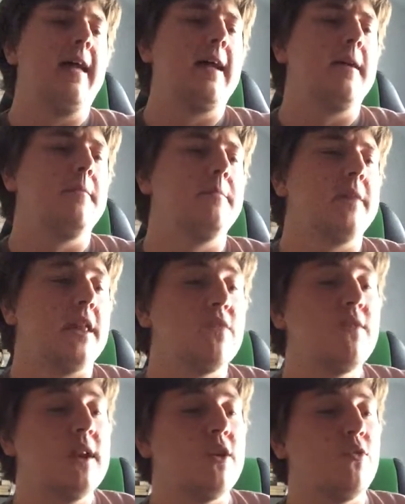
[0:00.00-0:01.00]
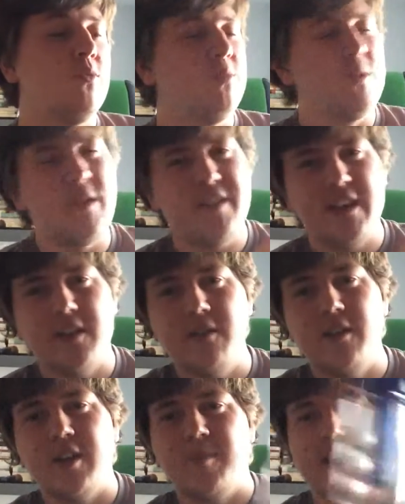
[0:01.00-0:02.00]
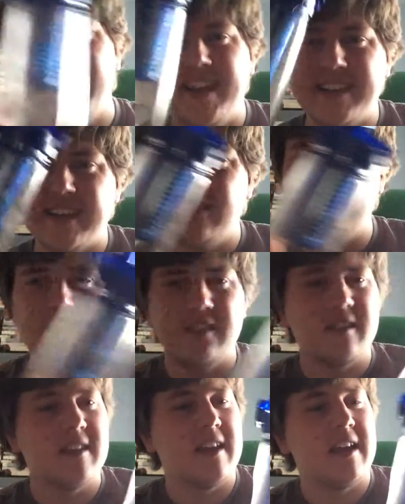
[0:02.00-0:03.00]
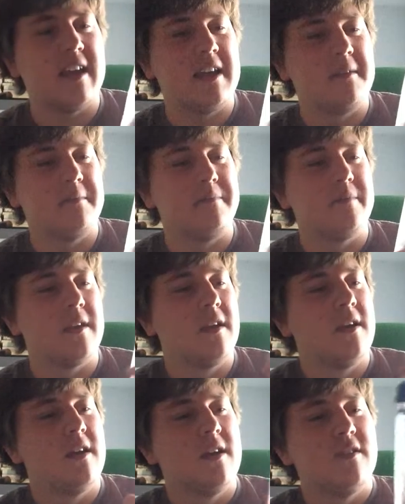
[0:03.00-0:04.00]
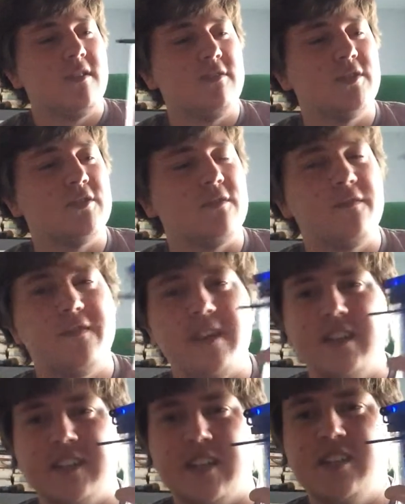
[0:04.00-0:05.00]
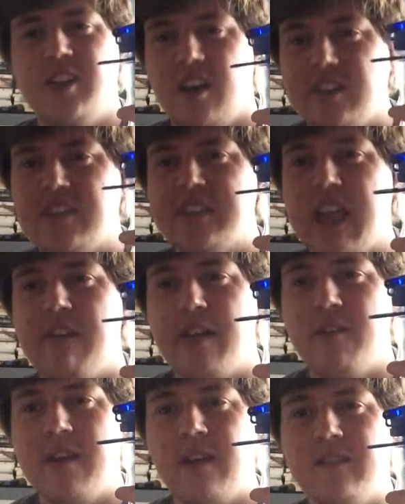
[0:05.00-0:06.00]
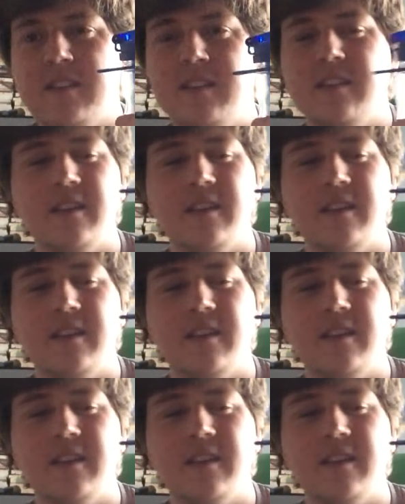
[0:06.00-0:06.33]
And they're really cool. The one thing I don't like about it is it looks like those sort of things that tossers carry around.